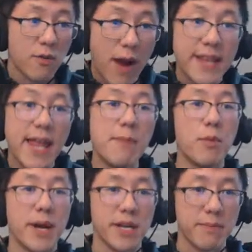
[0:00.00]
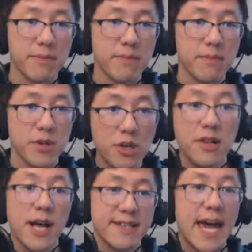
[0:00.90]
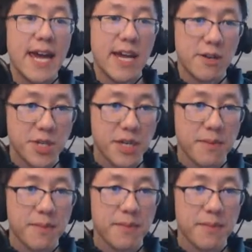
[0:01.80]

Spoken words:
Ride that momentum. Utilize that energy.